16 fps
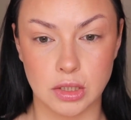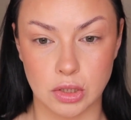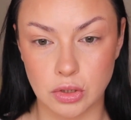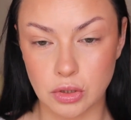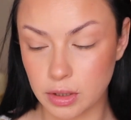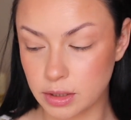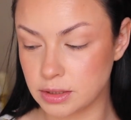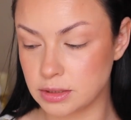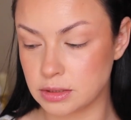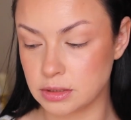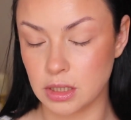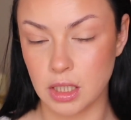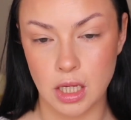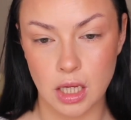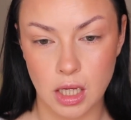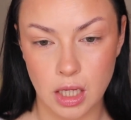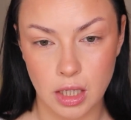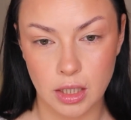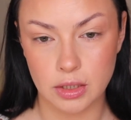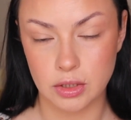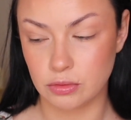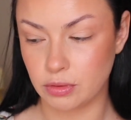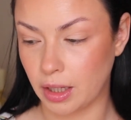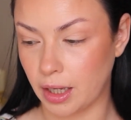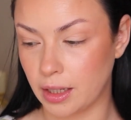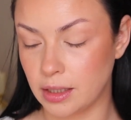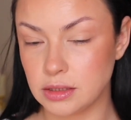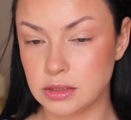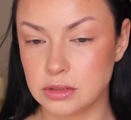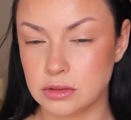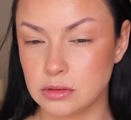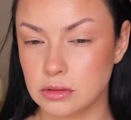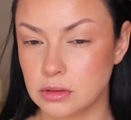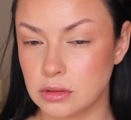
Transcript: looks, you guys.